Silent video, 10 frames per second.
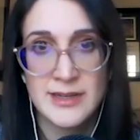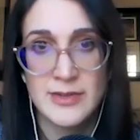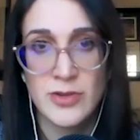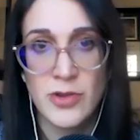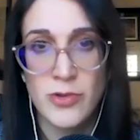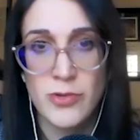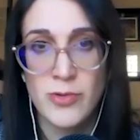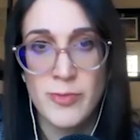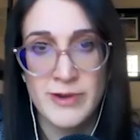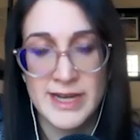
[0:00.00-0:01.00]

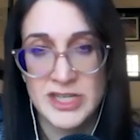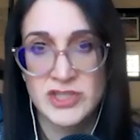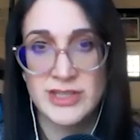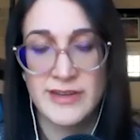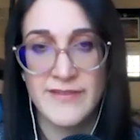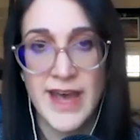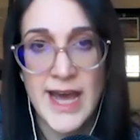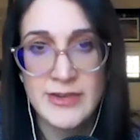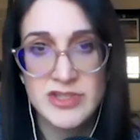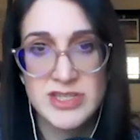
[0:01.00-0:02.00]
new production of
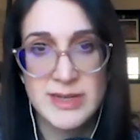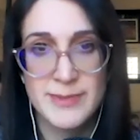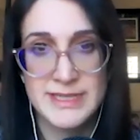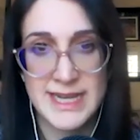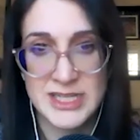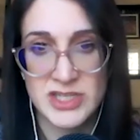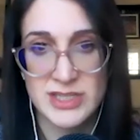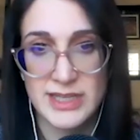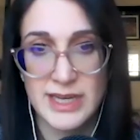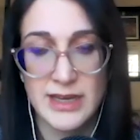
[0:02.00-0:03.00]
energy
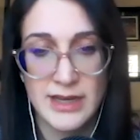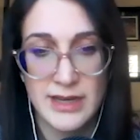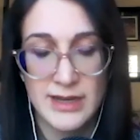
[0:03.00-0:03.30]
potentially.